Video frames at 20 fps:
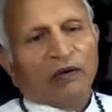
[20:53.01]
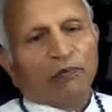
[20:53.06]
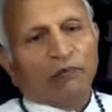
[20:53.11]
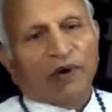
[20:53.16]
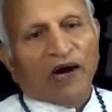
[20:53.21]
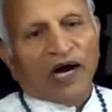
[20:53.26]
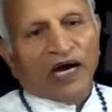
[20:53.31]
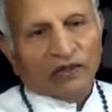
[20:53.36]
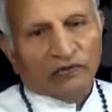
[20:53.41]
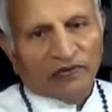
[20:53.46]

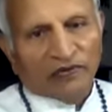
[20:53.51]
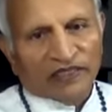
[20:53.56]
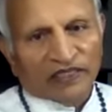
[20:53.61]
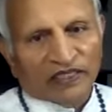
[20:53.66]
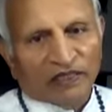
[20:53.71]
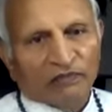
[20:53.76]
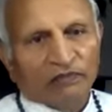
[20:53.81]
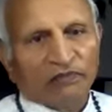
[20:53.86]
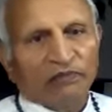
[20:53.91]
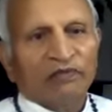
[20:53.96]

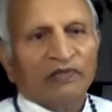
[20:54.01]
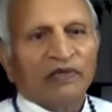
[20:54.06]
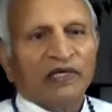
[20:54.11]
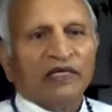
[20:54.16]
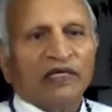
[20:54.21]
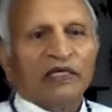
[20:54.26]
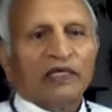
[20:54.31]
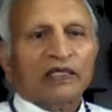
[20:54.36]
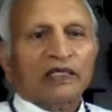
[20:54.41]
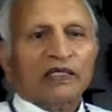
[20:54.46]
Bhagavatam,
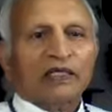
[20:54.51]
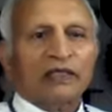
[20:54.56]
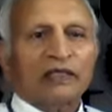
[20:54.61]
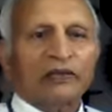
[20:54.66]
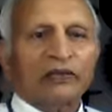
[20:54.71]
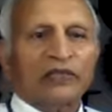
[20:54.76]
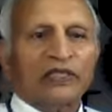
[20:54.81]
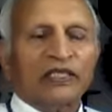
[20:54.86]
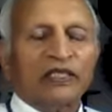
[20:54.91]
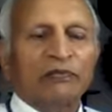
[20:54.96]
you
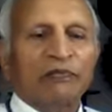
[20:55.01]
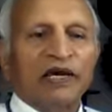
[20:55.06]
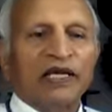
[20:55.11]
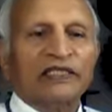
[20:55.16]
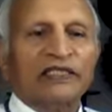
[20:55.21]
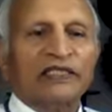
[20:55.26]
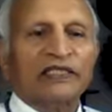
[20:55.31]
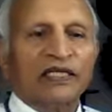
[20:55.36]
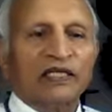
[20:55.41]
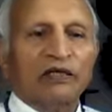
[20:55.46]
see
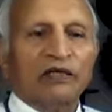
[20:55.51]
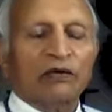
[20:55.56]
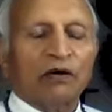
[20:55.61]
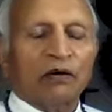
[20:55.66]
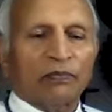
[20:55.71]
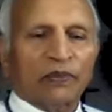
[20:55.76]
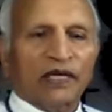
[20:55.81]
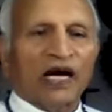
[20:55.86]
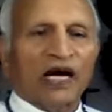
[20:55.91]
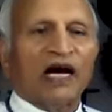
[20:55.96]
mention
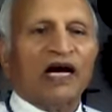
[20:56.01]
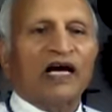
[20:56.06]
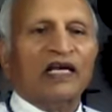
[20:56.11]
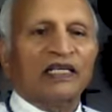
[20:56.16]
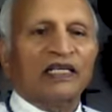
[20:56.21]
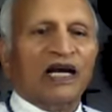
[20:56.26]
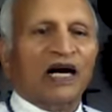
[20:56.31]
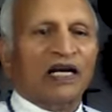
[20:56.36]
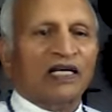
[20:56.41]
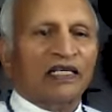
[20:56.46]
of God,
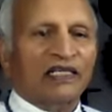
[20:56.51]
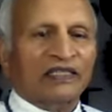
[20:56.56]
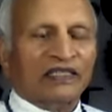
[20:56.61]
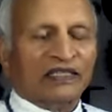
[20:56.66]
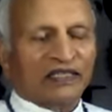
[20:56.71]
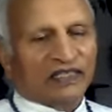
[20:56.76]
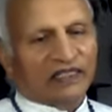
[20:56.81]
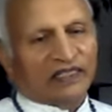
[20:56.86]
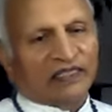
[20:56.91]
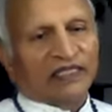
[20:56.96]

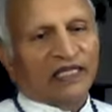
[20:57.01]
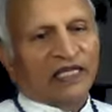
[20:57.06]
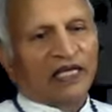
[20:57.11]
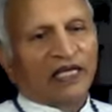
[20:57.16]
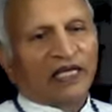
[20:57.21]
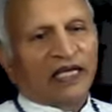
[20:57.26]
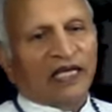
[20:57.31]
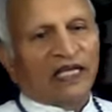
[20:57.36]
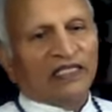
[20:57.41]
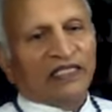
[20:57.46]
goddesses,
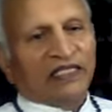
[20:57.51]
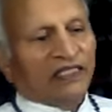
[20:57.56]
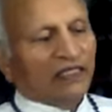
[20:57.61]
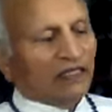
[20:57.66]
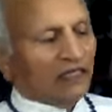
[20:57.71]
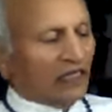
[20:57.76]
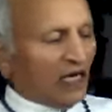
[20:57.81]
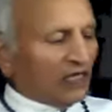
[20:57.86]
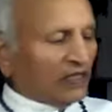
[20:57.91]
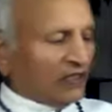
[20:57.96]
and
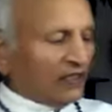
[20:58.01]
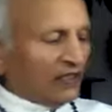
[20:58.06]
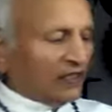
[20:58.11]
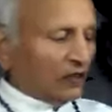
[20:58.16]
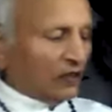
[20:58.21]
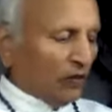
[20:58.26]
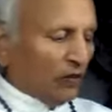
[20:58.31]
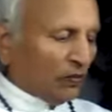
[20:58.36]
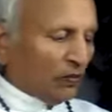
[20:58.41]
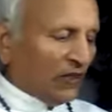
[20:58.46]

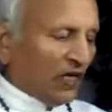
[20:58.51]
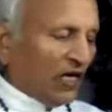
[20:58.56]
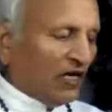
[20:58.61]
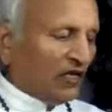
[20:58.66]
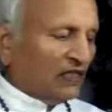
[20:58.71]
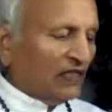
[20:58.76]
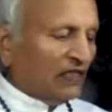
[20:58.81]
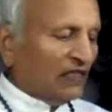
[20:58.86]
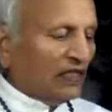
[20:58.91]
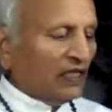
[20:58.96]
incarnation of God.